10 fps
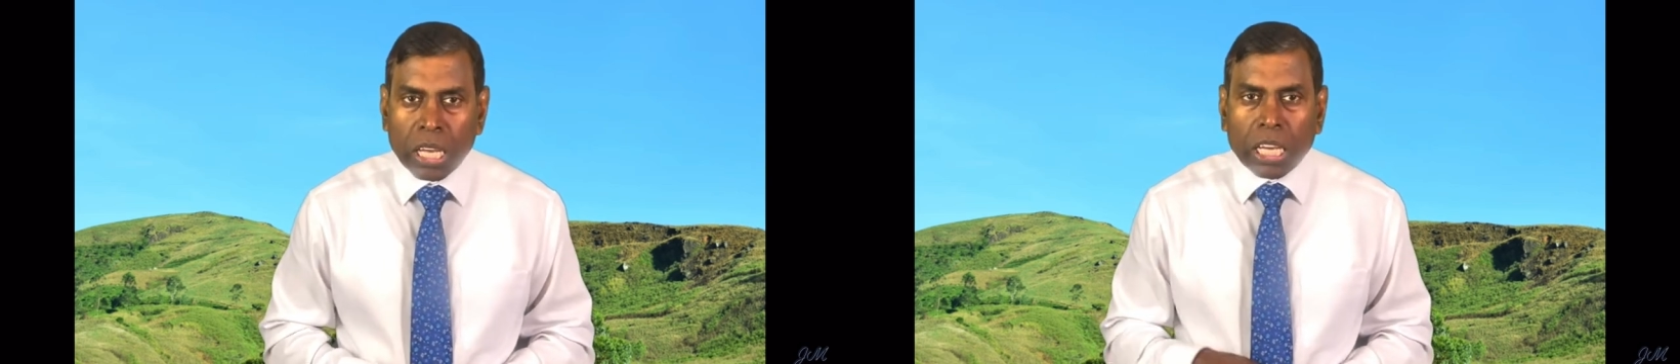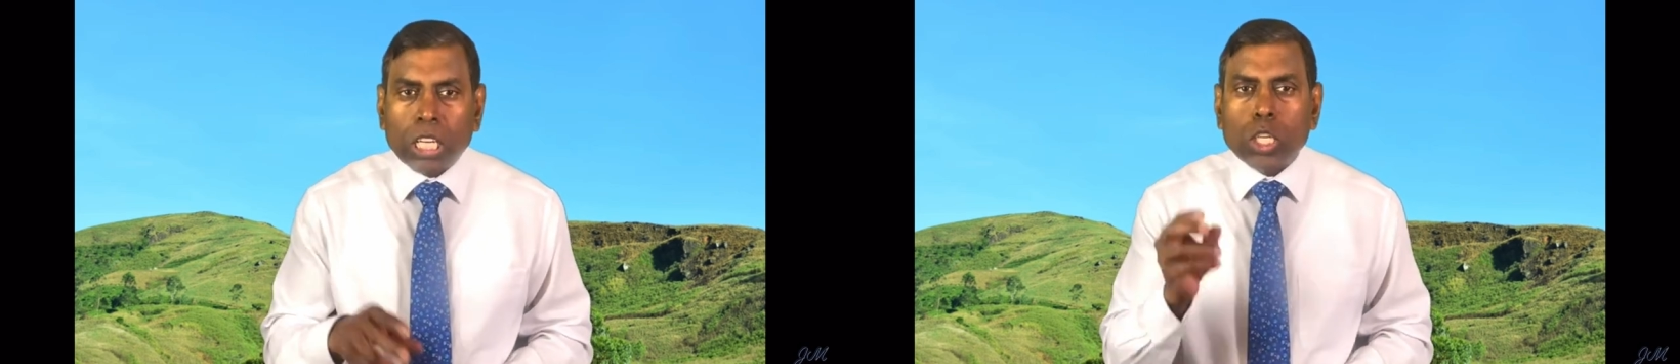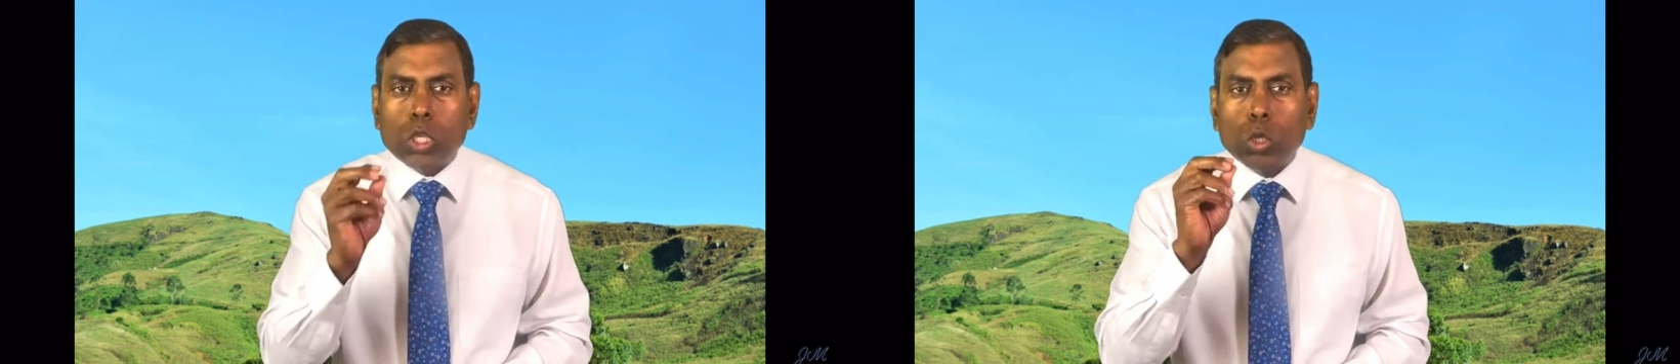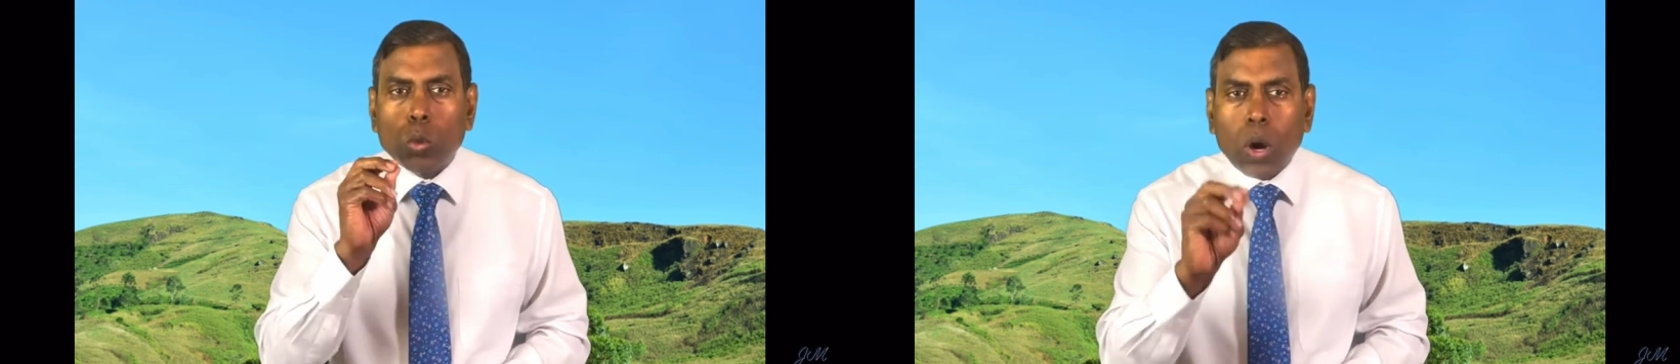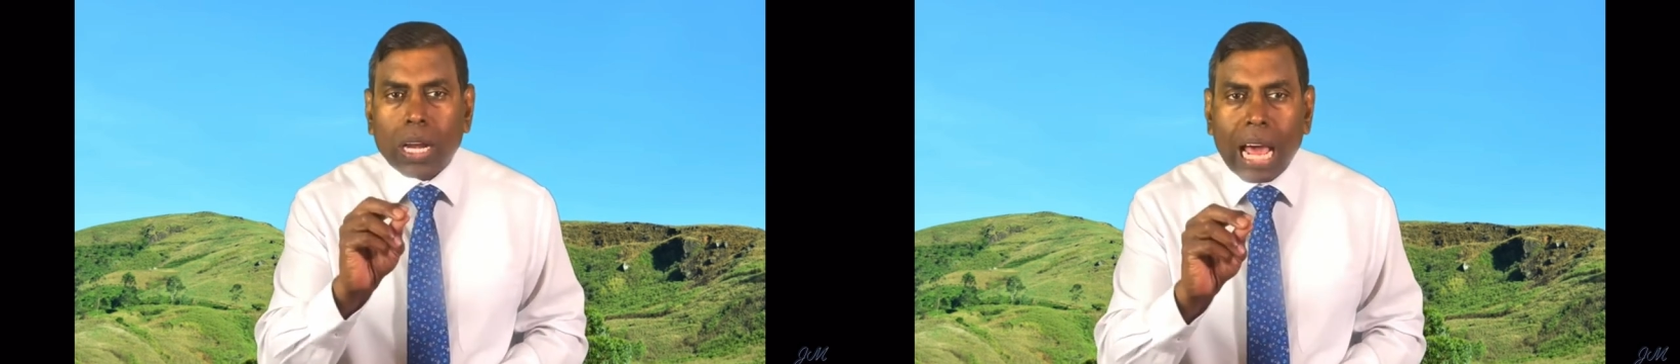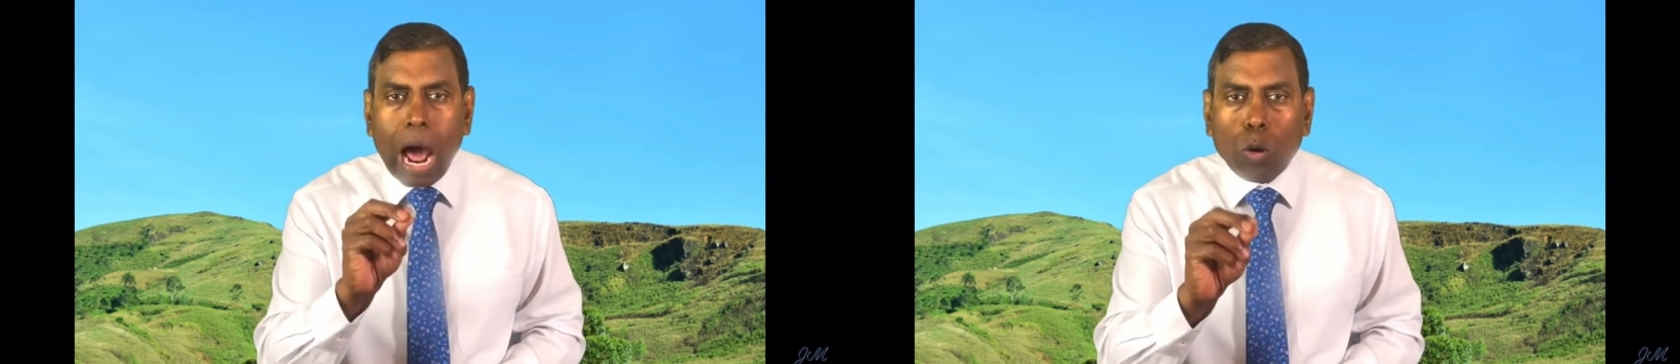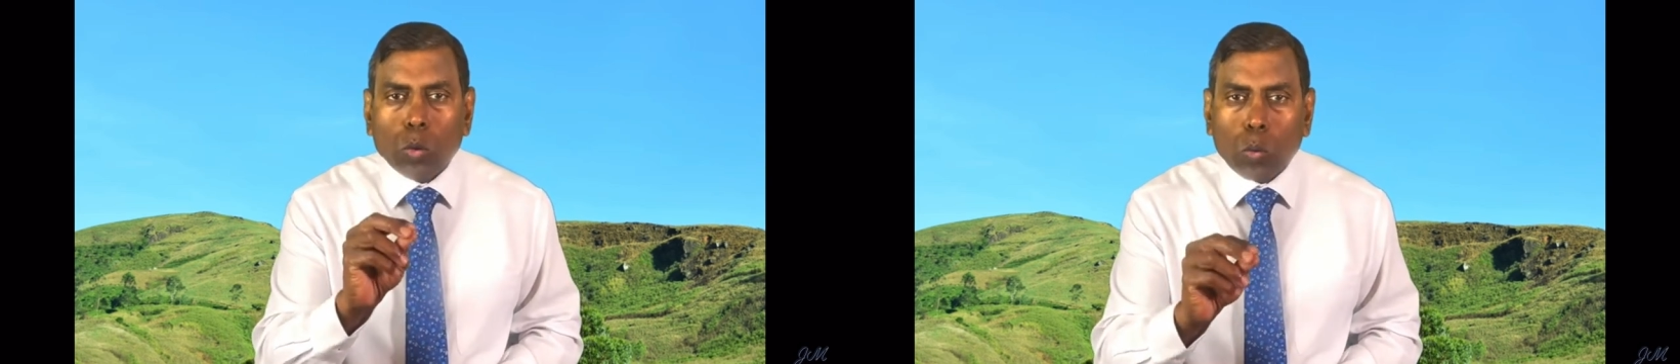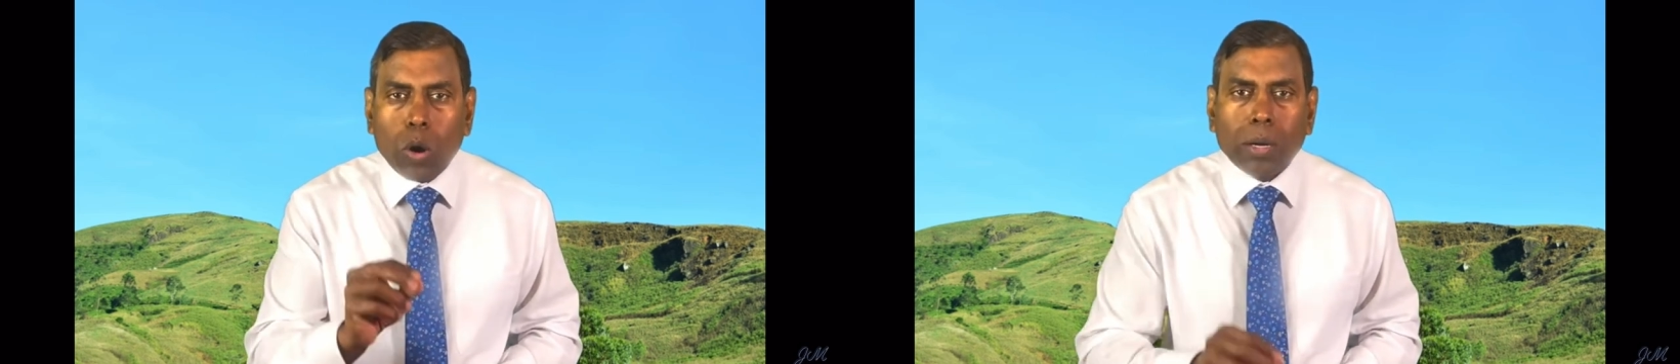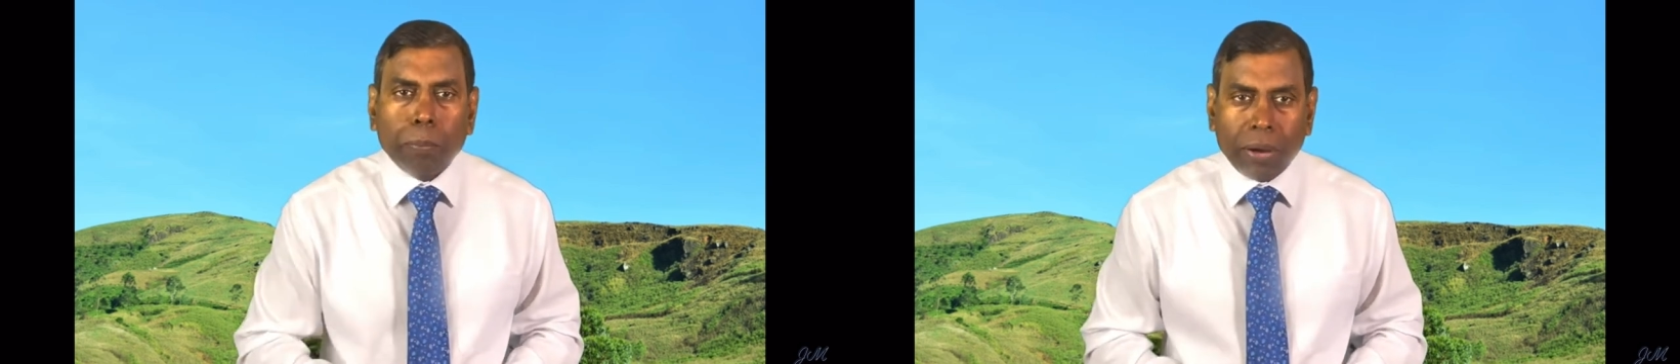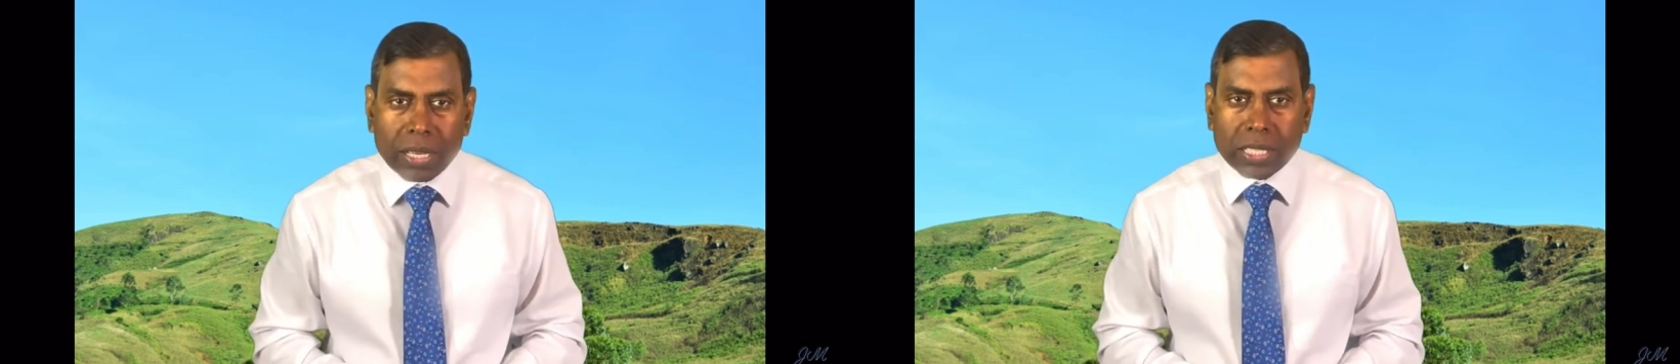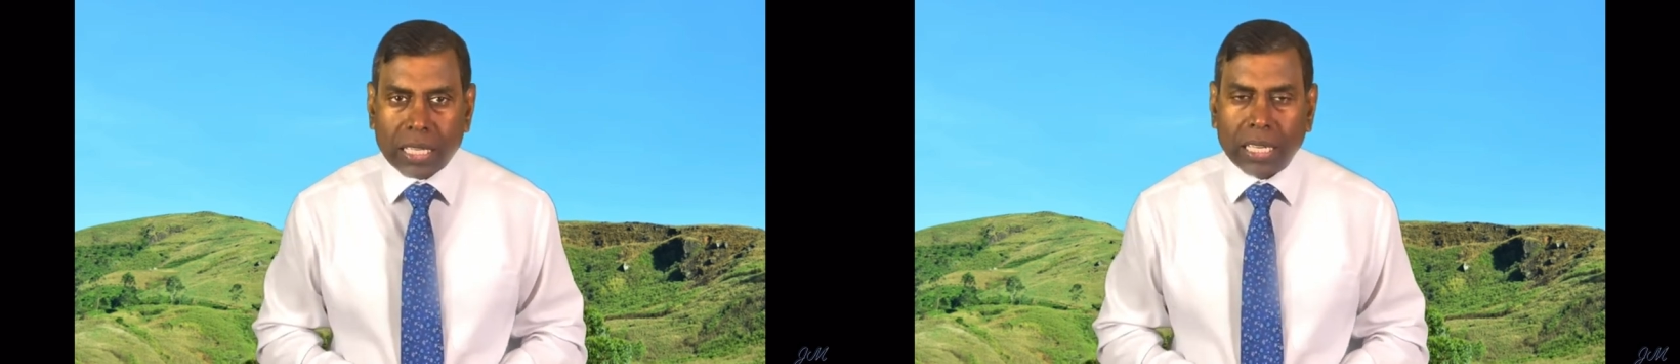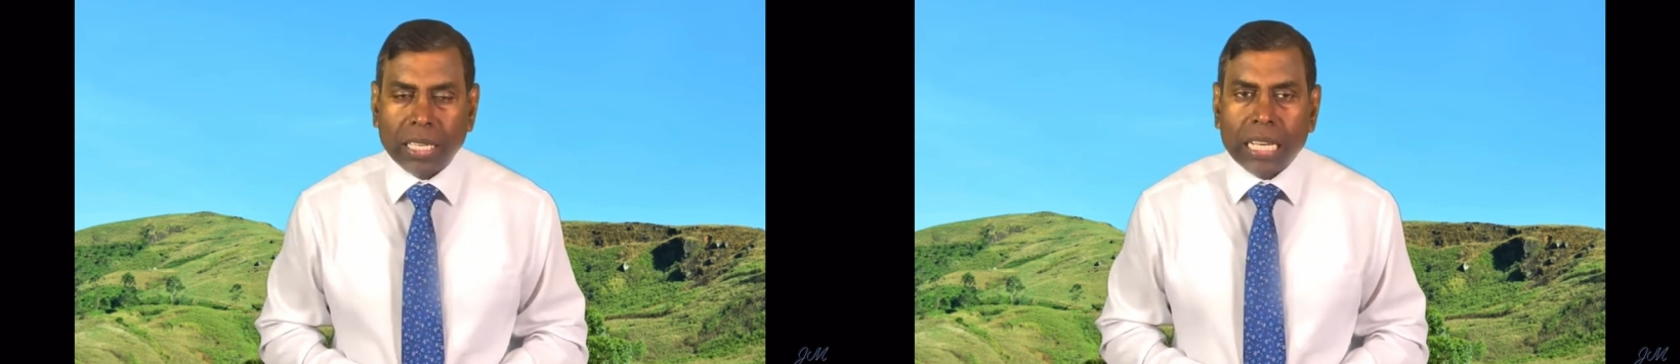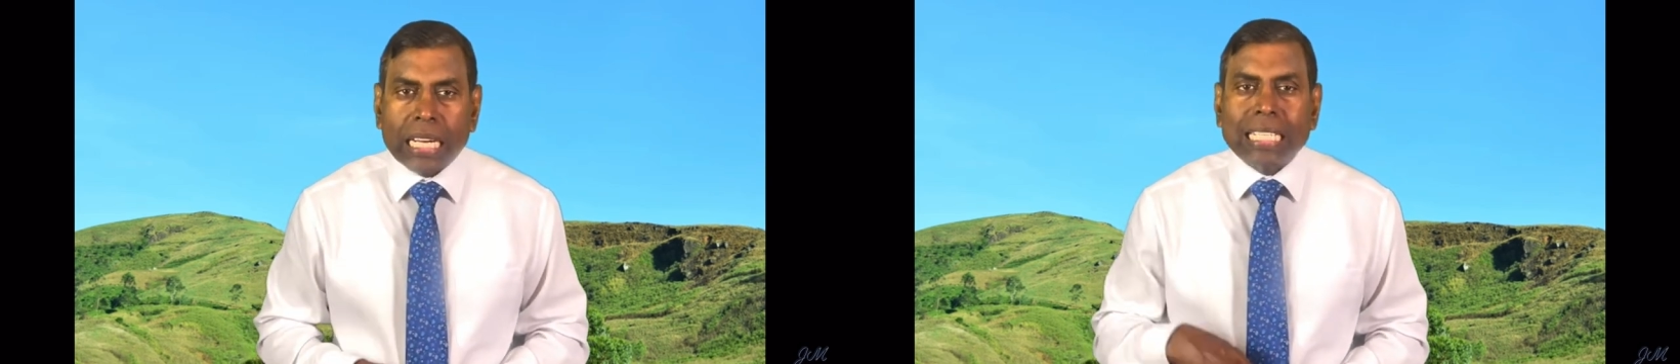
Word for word: It is your outward person